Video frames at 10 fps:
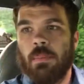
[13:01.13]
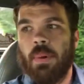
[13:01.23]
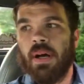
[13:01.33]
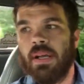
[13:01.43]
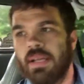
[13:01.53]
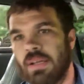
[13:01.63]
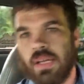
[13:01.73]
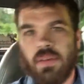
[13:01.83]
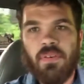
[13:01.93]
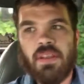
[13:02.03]
But
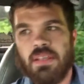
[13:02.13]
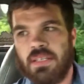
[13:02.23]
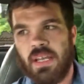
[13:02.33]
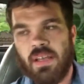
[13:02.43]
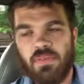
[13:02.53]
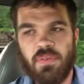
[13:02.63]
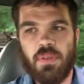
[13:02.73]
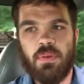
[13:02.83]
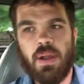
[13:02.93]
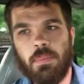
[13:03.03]
if I did sell it for
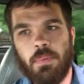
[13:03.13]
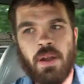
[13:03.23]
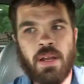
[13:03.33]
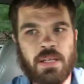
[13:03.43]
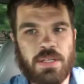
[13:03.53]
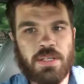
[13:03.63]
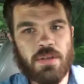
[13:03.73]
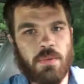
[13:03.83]
the right price, to